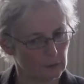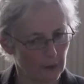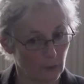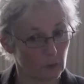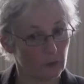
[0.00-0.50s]

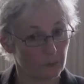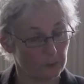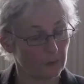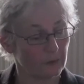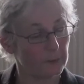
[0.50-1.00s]
records,
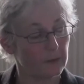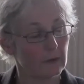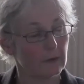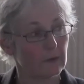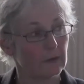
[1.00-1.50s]
principally
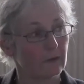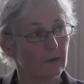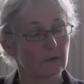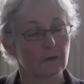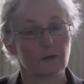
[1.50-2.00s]
the things
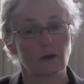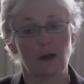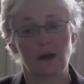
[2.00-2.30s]
that